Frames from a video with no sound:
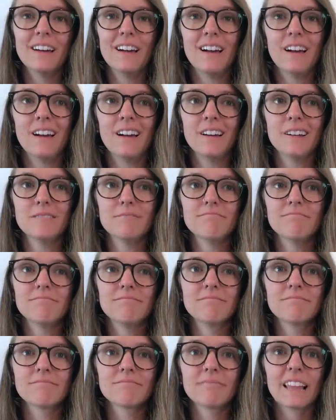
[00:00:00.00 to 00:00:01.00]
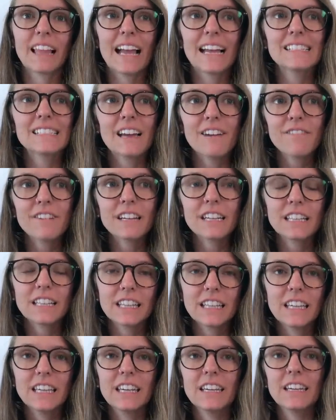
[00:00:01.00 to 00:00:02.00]
Um, I
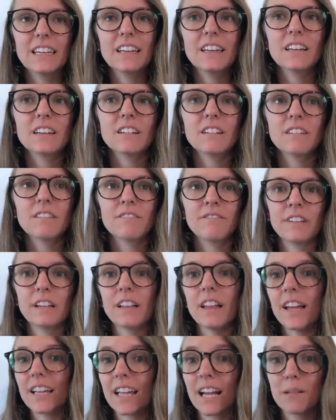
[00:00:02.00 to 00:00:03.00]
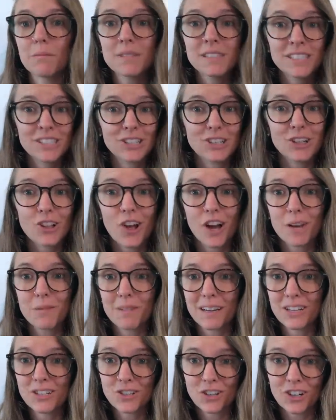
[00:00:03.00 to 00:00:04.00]
definitely feel like I'm still on
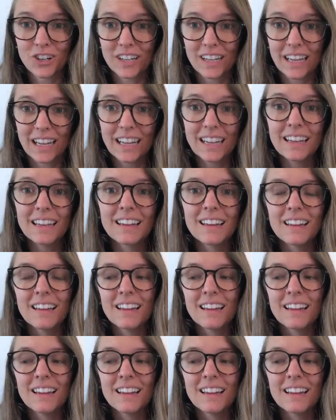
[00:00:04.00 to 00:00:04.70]
my journey.